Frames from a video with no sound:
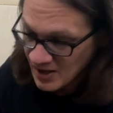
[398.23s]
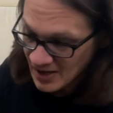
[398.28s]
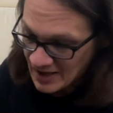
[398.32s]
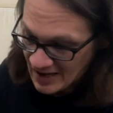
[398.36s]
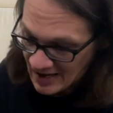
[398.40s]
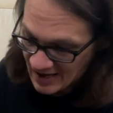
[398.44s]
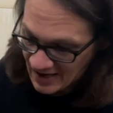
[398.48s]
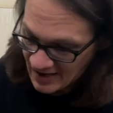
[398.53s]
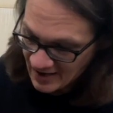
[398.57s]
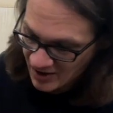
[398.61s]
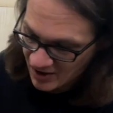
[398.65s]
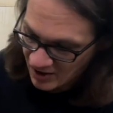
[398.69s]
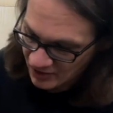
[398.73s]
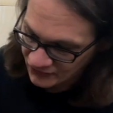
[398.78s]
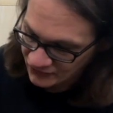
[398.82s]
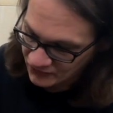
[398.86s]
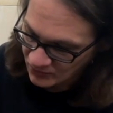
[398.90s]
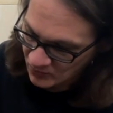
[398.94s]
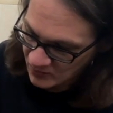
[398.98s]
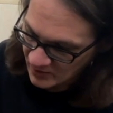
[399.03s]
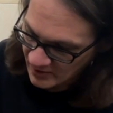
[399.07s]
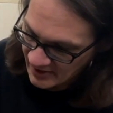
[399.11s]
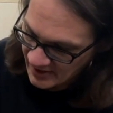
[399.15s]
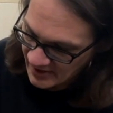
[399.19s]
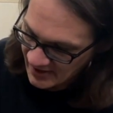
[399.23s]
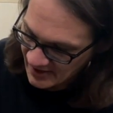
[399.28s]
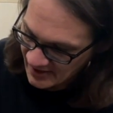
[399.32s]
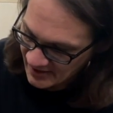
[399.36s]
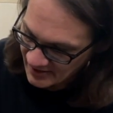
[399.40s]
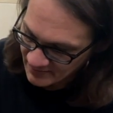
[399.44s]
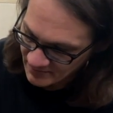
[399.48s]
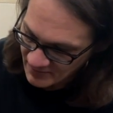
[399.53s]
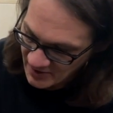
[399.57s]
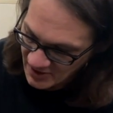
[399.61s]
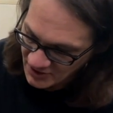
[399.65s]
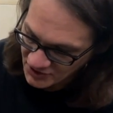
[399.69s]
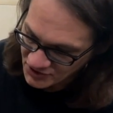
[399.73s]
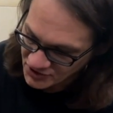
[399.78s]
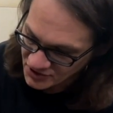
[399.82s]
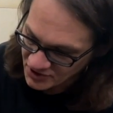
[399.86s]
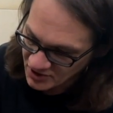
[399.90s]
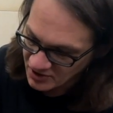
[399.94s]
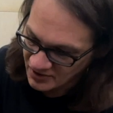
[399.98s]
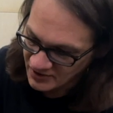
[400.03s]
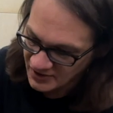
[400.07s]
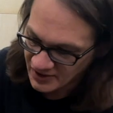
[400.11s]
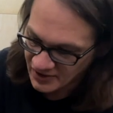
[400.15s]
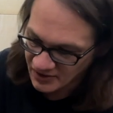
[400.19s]
I also went ahead and made
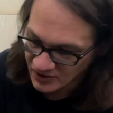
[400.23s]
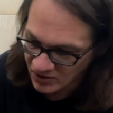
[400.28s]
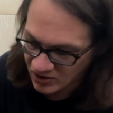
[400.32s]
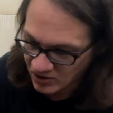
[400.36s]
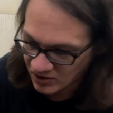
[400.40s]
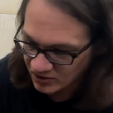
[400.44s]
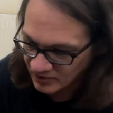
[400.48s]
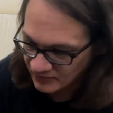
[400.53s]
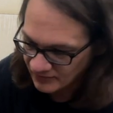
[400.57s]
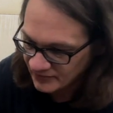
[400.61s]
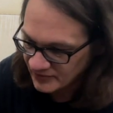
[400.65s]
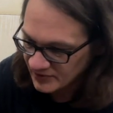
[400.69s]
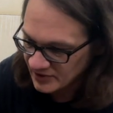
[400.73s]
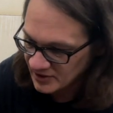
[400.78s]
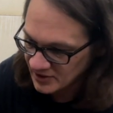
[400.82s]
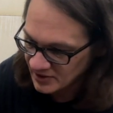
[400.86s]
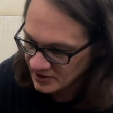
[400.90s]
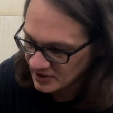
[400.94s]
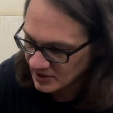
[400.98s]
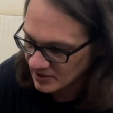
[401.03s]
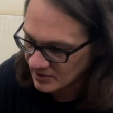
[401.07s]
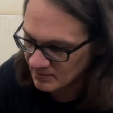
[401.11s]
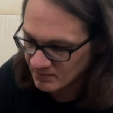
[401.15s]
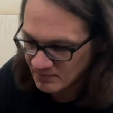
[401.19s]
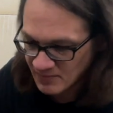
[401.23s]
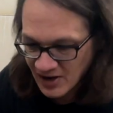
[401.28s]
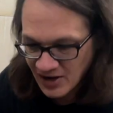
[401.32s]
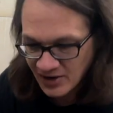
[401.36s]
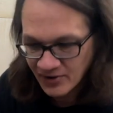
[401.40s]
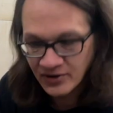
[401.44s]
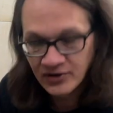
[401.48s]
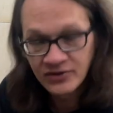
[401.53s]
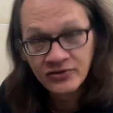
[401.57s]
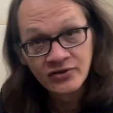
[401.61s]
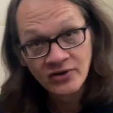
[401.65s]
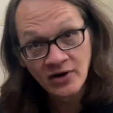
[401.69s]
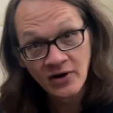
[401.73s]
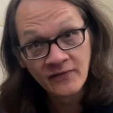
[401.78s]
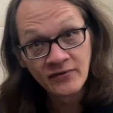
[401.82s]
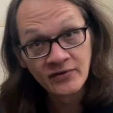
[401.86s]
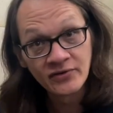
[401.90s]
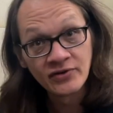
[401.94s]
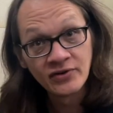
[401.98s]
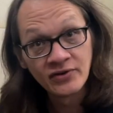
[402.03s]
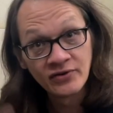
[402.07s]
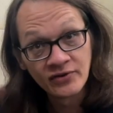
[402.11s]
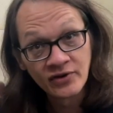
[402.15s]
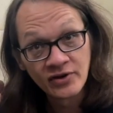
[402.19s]
sure that all of the mounting
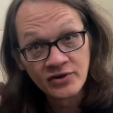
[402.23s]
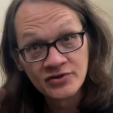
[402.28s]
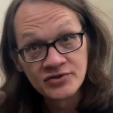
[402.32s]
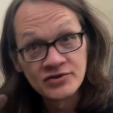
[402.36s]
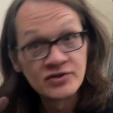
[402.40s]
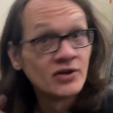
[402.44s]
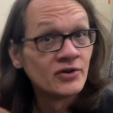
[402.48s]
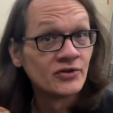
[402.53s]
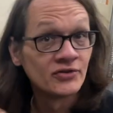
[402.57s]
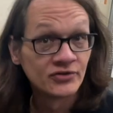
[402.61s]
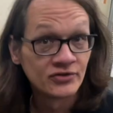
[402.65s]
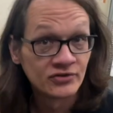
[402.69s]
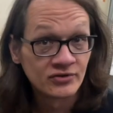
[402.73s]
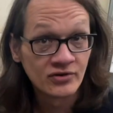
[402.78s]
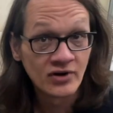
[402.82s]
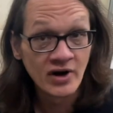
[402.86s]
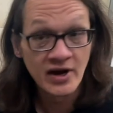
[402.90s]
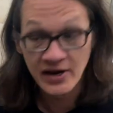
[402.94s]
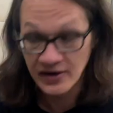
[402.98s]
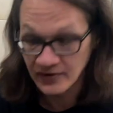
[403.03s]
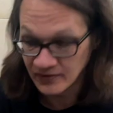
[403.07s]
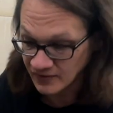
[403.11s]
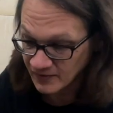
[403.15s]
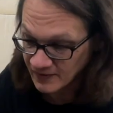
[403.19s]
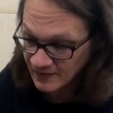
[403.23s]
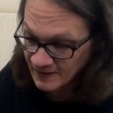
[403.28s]
surfaces are still straight.